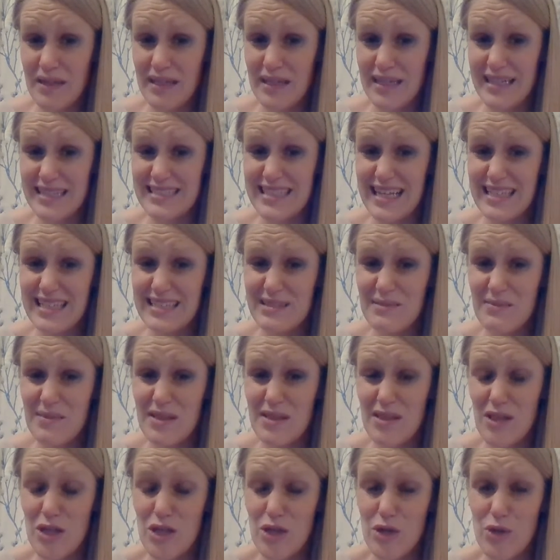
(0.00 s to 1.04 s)
Is that
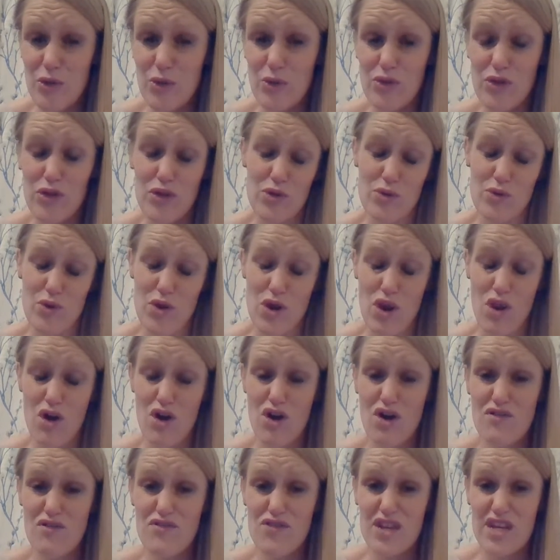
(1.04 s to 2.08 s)
something that you
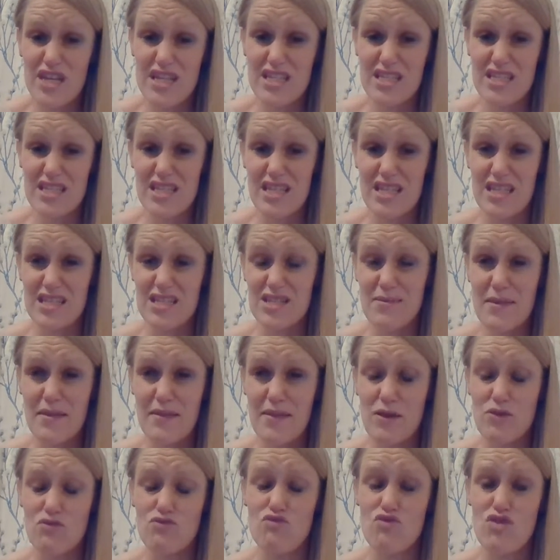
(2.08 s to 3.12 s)
love, that it's something
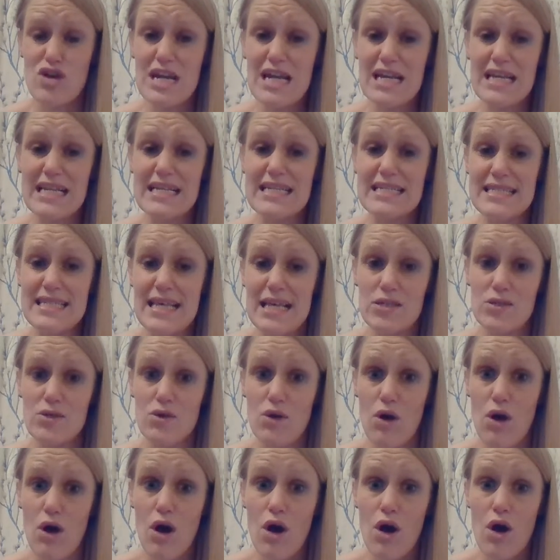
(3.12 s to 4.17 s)
that really sets
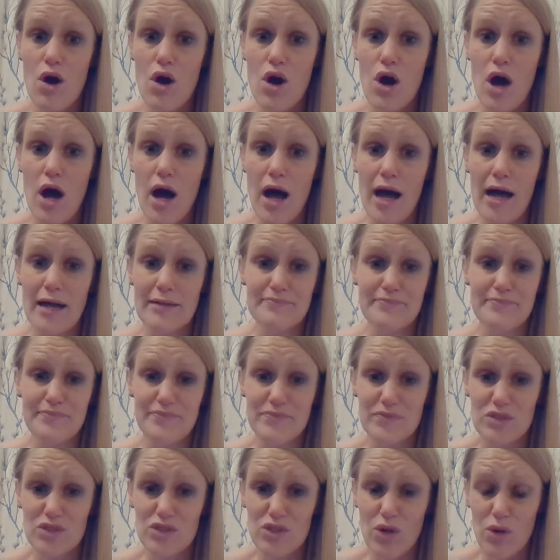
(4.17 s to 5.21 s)
your
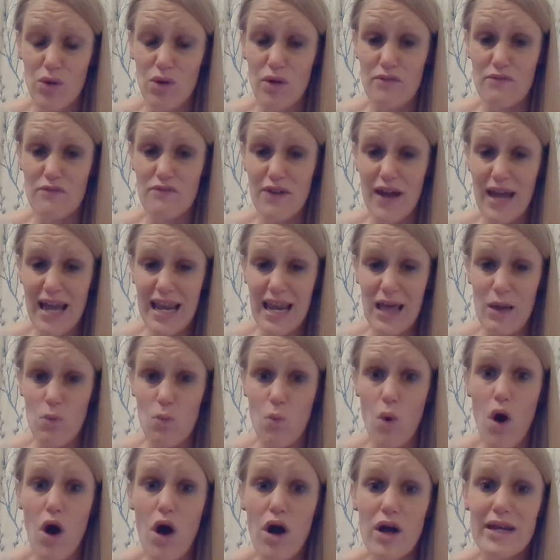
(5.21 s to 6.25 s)
soul on fire? Like,
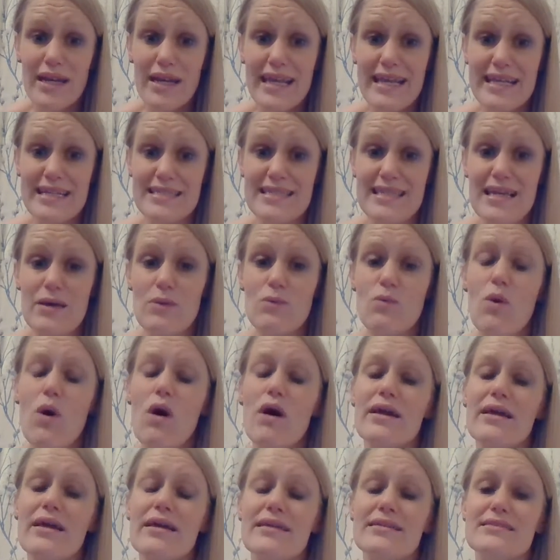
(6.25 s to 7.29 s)
what is it? What
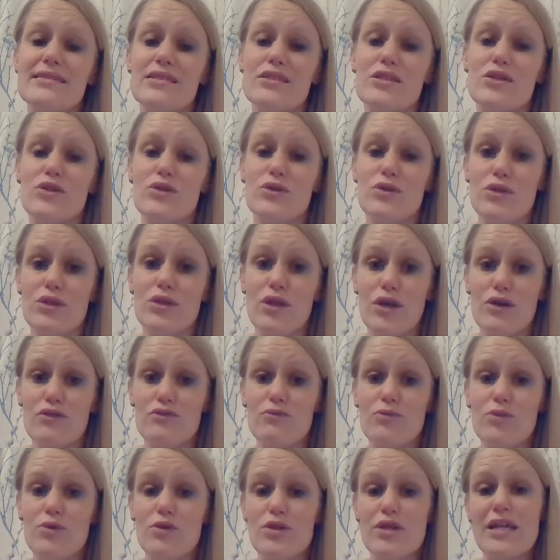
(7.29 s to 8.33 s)
is it that you love
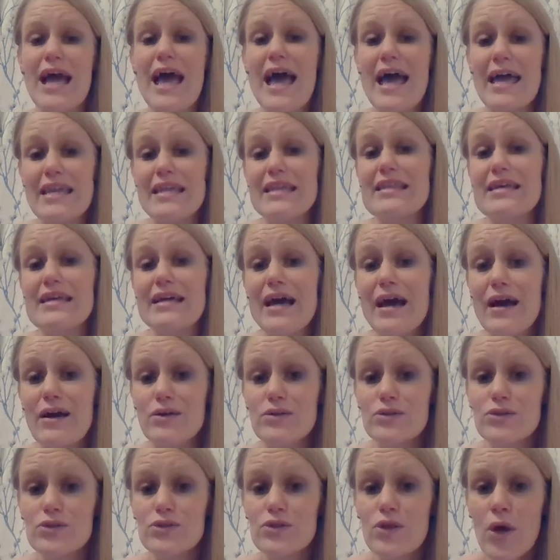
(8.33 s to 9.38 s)
more than anything
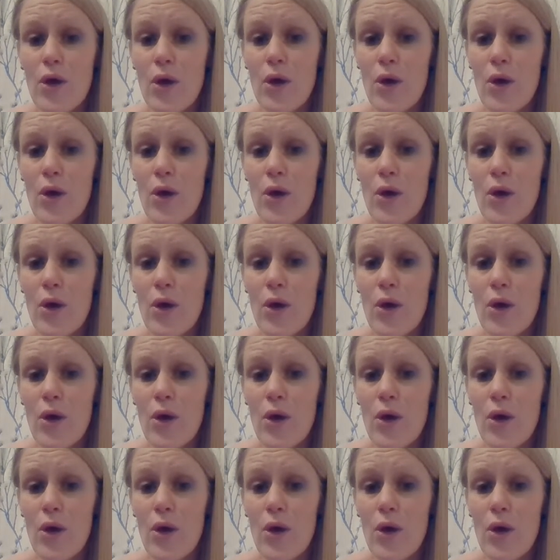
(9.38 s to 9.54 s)
else?